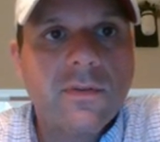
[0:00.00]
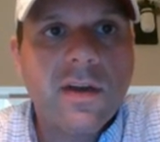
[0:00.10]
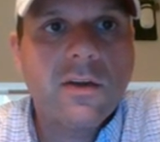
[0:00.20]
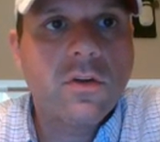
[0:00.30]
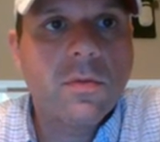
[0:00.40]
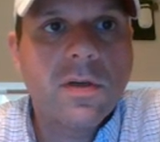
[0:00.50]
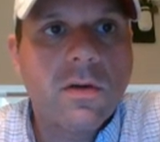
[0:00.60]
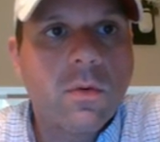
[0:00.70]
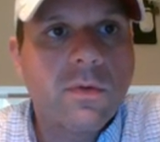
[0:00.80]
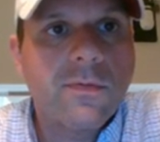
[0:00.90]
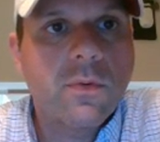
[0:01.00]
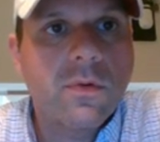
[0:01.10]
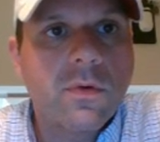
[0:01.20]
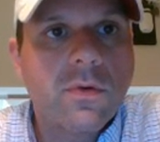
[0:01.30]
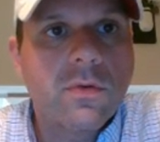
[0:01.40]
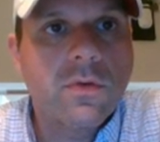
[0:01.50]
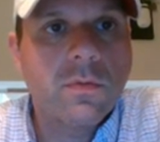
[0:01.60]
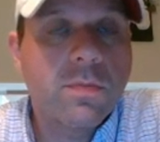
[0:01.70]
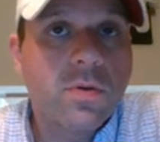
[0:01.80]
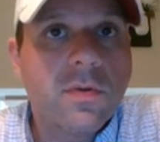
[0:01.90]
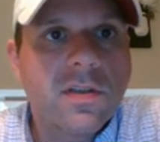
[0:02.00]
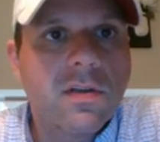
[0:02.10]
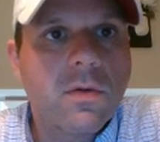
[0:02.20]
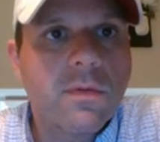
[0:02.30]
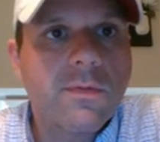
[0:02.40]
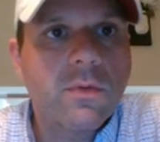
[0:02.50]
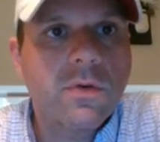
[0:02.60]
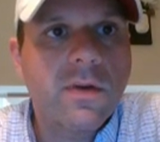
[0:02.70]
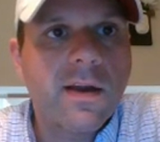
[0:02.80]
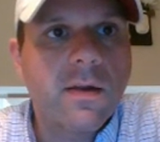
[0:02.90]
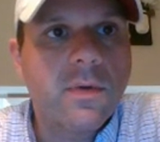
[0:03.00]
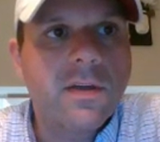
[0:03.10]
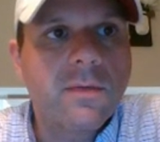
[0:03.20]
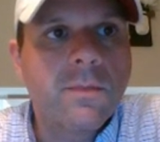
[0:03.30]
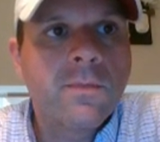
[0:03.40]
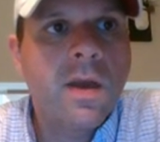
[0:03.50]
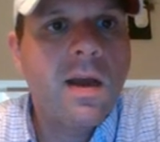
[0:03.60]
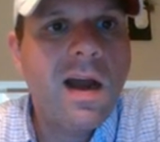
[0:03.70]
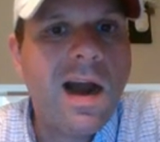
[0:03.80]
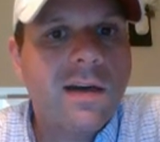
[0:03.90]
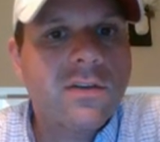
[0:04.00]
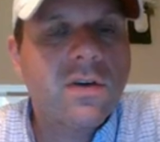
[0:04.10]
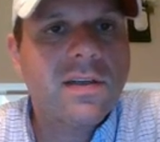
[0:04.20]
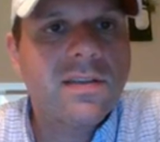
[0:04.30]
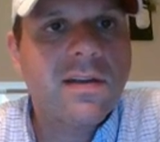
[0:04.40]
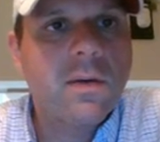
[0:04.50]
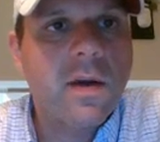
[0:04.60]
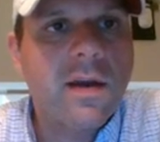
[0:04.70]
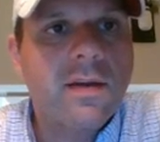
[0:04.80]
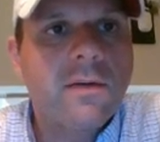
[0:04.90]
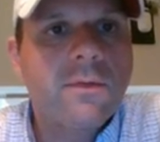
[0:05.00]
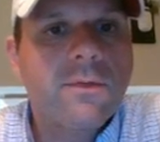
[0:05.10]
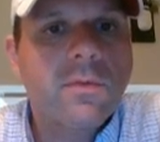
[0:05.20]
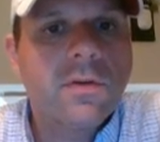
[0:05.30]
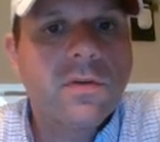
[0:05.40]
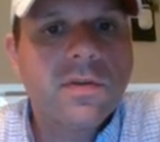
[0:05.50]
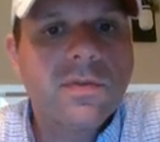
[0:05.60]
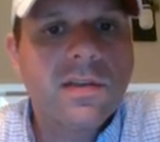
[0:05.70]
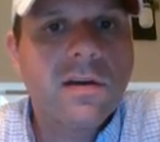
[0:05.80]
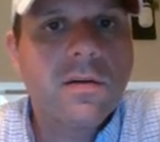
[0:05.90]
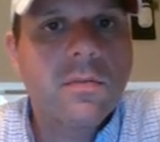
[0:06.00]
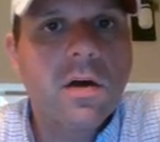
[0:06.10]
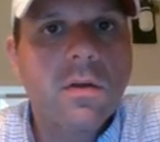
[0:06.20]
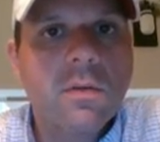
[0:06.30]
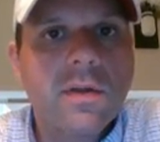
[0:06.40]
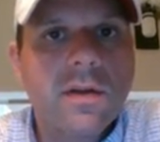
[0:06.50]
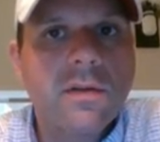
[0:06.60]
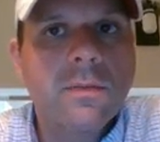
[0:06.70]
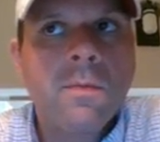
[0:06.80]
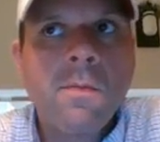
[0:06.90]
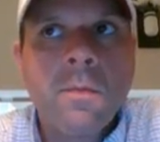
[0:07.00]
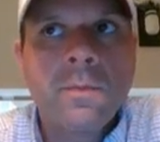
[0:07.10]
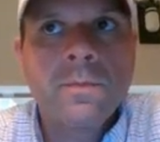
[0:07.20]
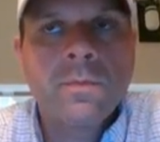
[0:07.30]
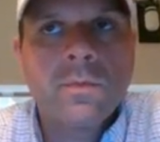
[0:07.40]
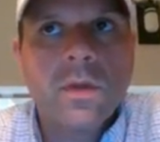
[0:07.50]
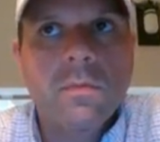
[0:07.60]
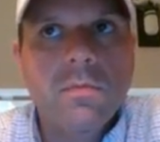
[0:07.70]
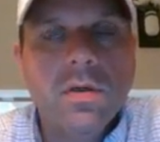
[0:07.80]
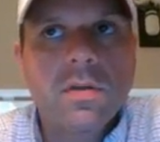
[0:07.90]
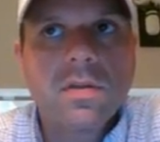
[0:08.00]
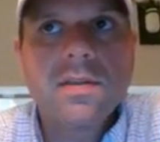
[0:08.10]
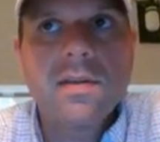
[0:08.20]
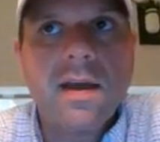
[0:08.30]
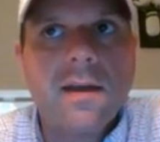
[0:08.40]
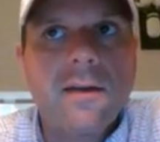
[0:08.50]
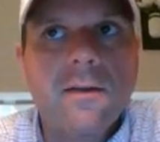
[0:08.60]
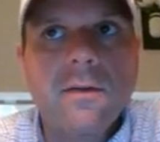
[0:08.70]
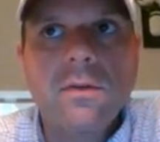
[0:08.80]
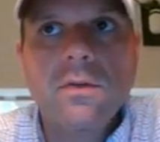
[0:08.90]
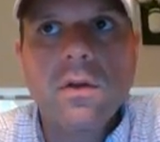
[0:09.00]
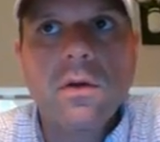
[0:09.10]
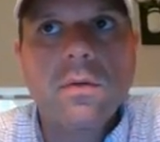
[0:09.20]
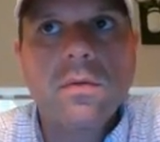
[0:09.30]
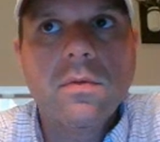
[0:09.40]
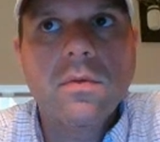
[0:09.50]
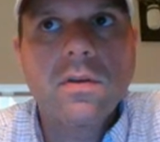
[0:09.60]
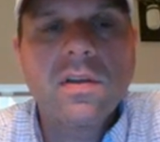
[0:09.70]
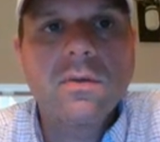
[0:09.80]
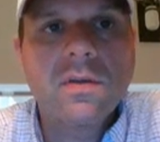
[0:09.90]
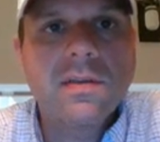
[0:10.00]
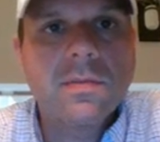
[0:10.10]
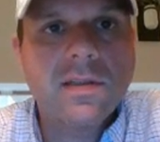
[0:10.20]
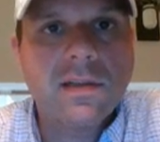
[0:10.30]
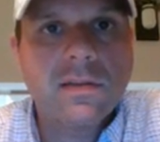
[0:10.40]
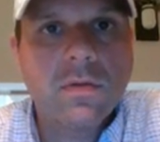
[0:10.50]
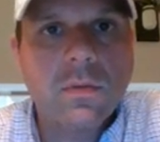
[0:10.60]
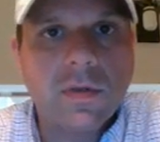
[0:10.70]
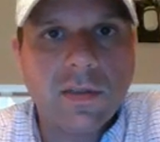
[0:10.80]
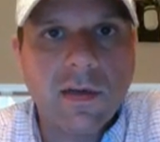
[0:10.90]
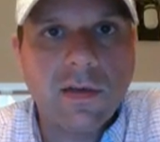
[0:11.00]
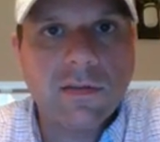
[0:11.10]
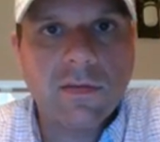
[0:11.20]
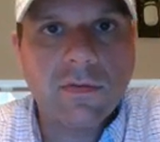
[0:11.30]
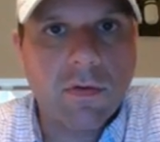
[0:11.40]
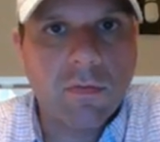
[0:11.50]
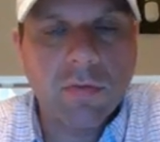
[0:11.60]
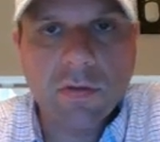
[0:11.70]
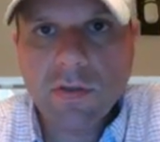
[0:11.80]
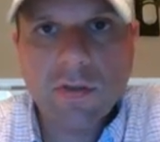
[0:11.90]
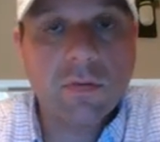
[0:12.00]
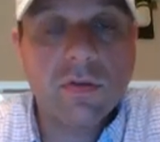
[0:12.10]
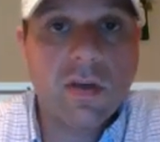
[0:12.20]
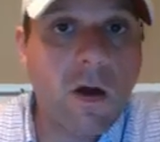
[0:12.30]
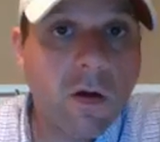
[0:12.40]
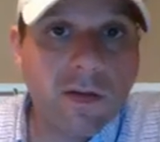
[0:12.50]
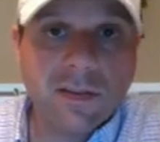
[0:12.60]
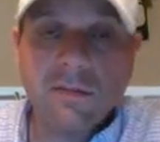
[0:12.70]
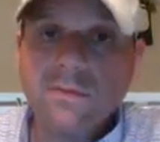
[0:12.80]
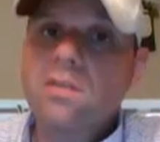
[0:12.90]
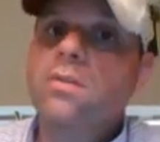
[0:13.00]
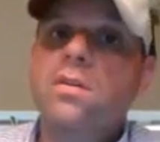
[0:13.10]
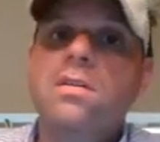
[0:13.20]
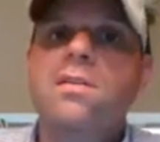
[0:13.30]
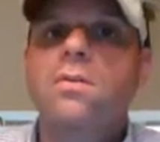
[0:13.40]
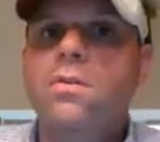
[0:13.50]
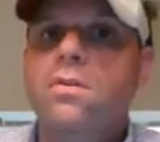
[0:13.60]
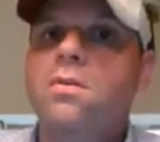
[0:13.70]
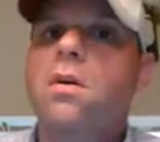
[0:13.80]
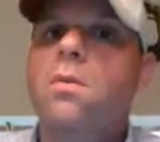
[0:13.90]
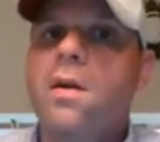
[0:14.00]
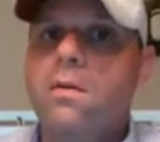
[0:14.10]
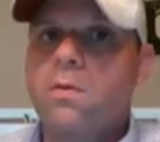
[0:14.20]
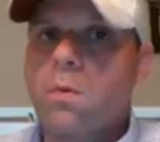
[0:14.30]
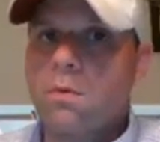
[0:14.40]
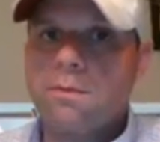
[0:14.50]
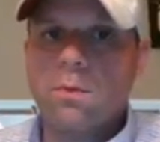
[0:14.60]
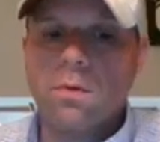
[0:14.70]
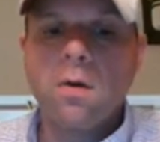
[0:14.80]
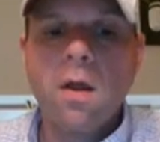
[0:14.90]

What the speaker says: that, you're going to be in Q4. You're pretty much in Q4 during Halloween. I try to stay away from the Christmas time other than books and, you know, there's other gifts besides toys, guys. You know, books, shoes, all that stuff is still going to sell good around Q4.